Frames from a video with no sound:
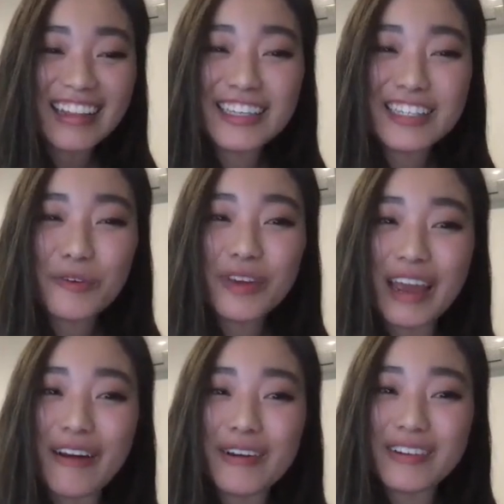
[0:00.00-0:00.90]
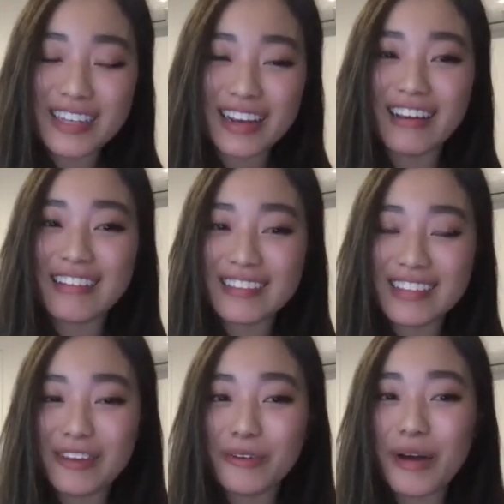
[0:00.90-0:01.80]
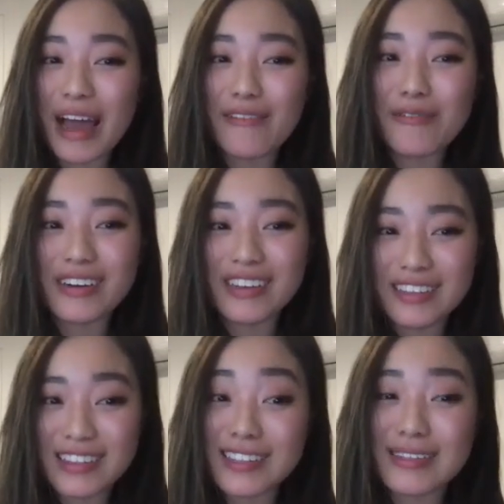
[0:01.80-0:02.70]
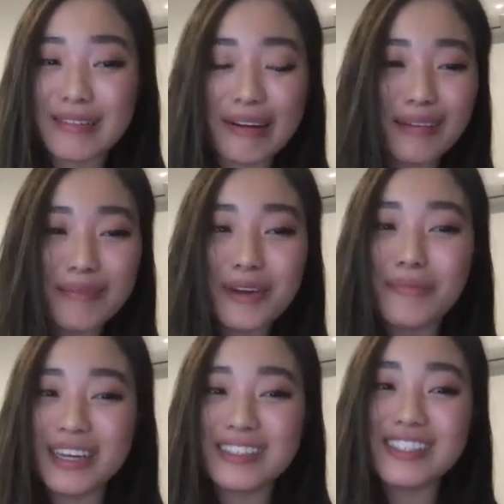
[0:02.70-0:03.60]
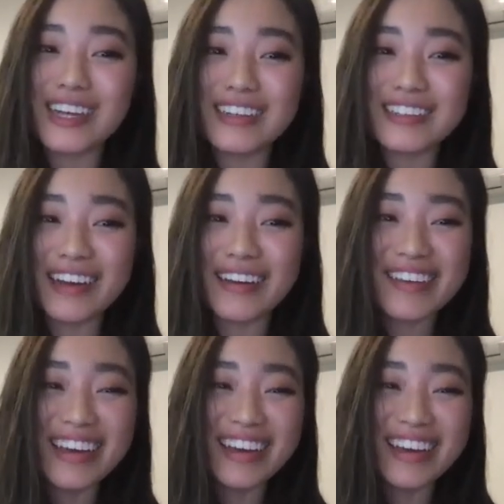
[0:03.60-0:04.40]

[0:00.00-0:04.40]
At least it will guarantee that you will have one this time compared to char time.